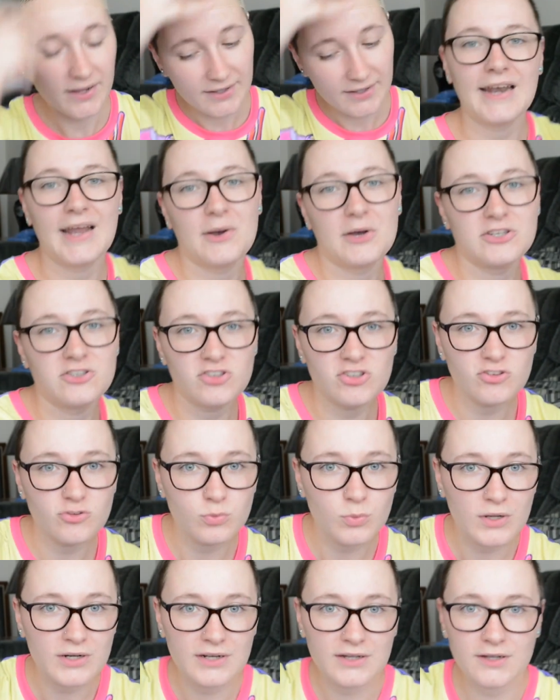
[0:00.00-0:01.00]
Now, I just
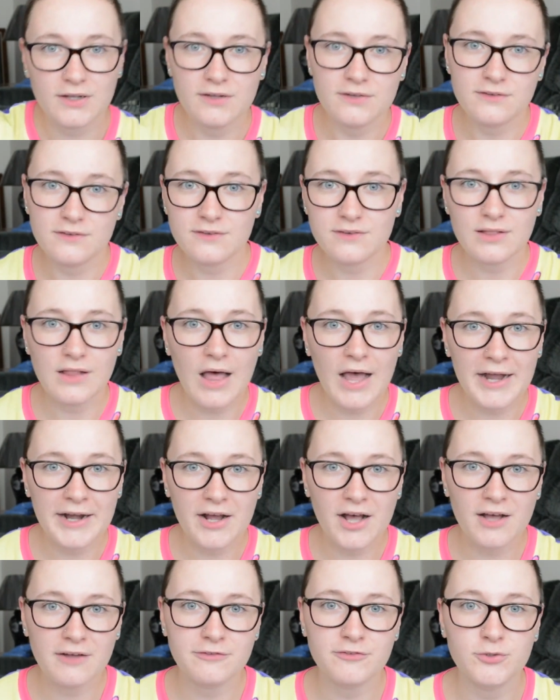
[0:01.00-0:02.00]
want to slide
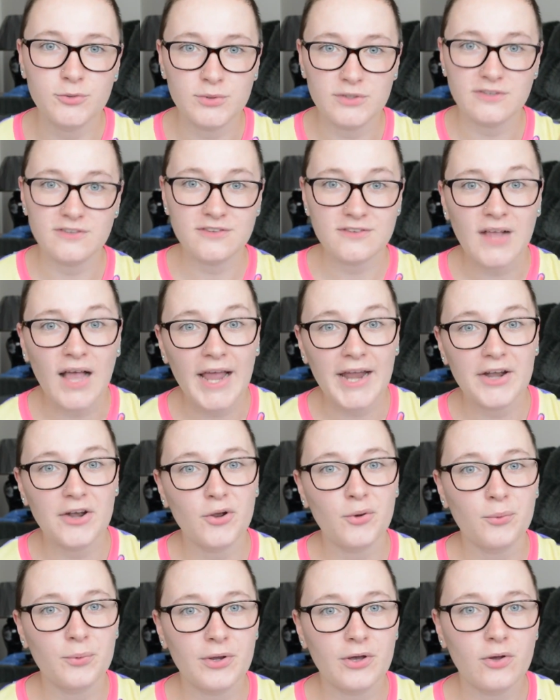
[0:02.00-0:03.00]
off to a side
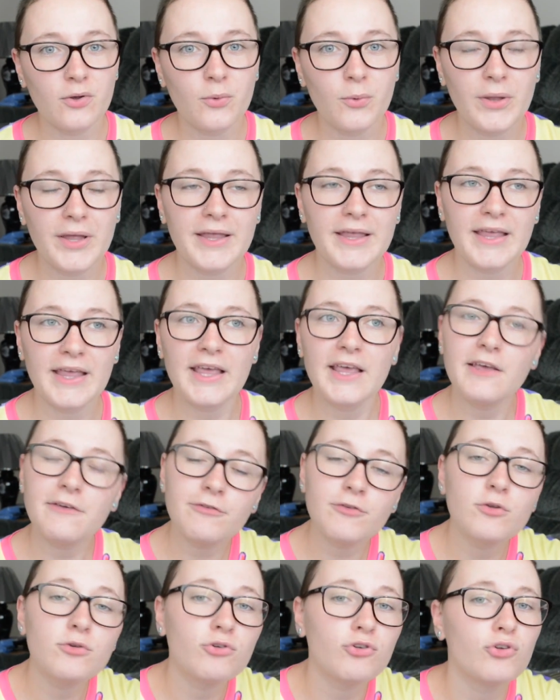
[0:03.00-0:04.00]
note real quick.
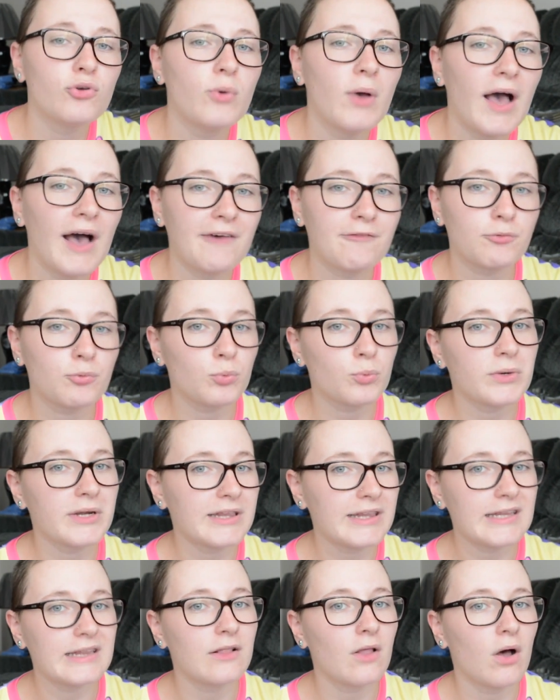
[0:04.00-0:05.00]
If you do have
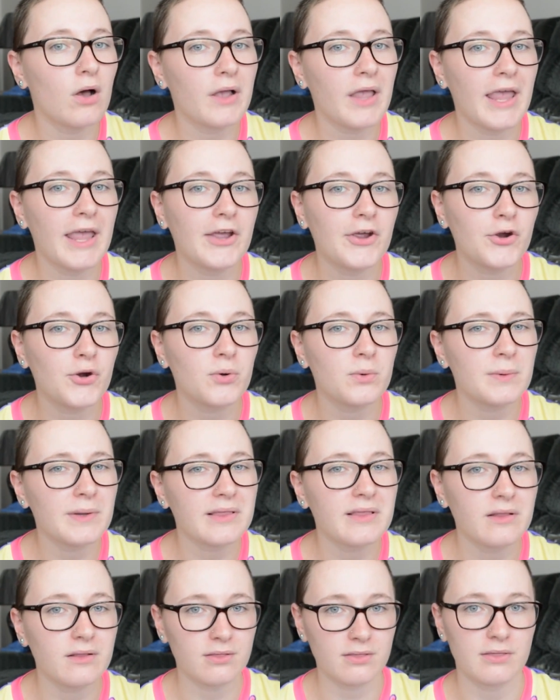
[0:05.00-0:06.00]
really long hair or
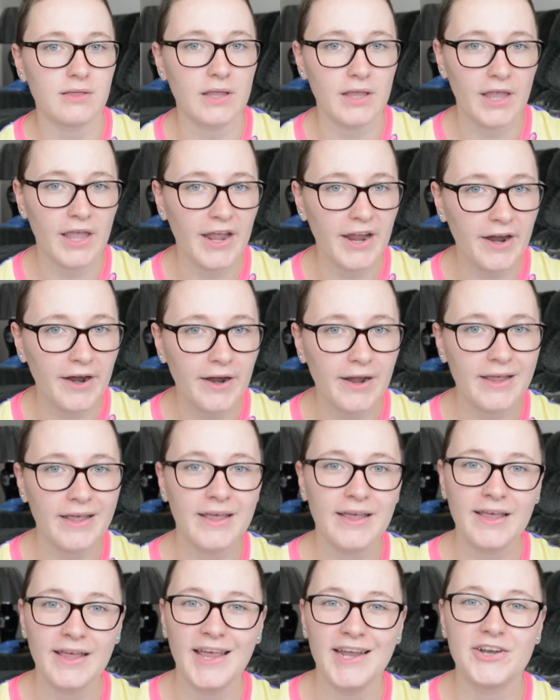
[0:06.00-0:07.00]
really thick hair
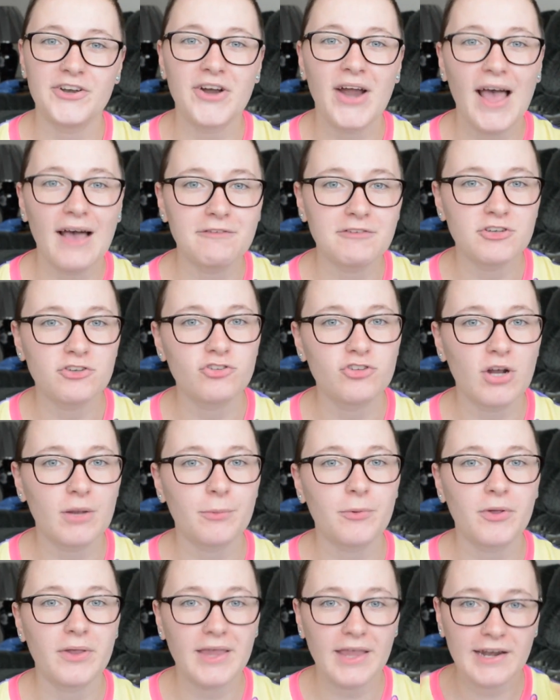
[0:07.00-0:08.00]
and you're having
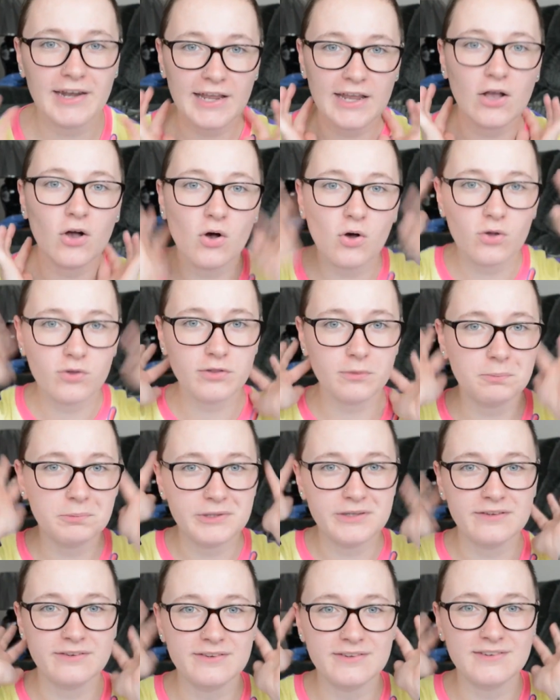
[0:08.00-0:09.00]
trouble getting all the
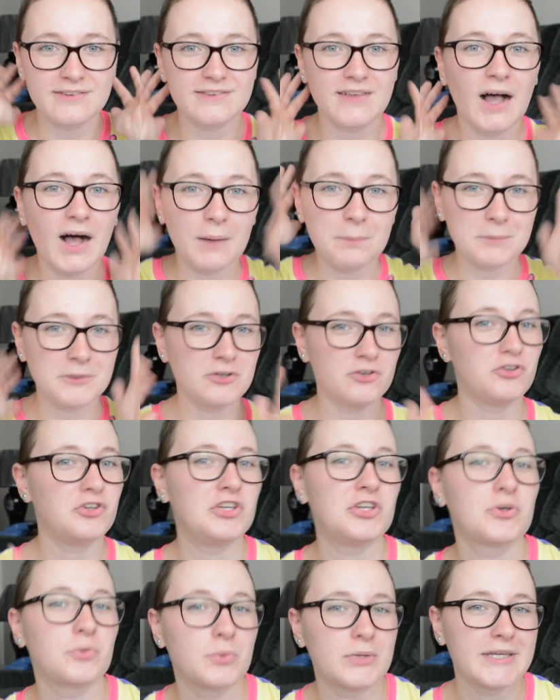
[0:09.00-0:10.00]
pieces up into
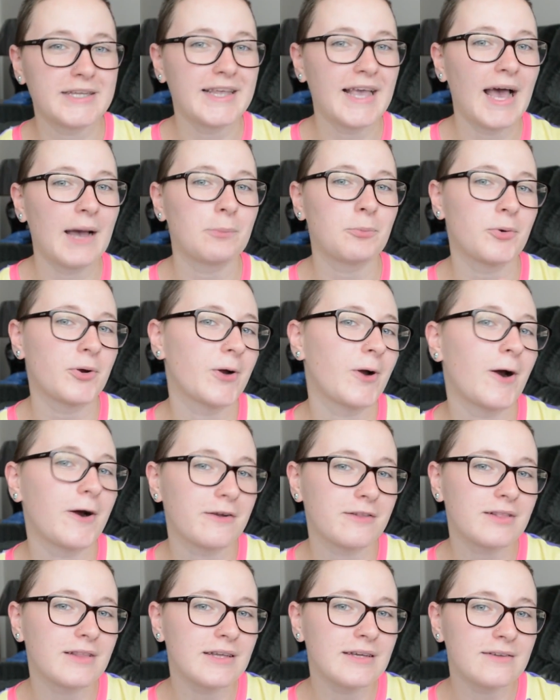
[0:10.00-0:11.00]
your wig cap
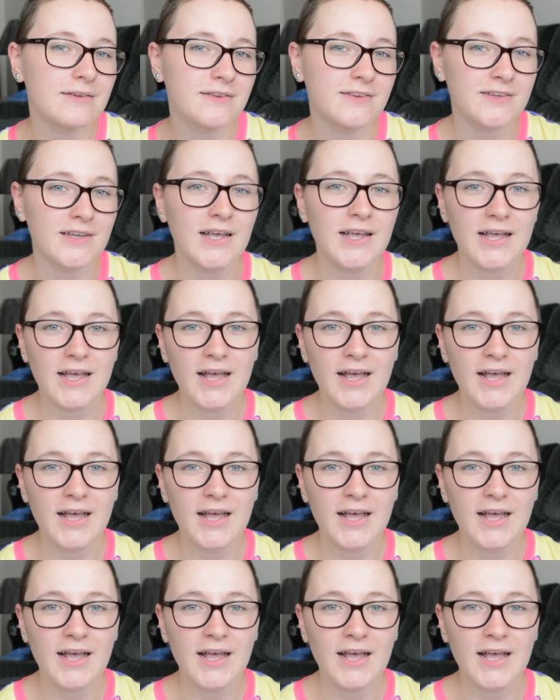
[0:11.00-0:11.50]
regardless,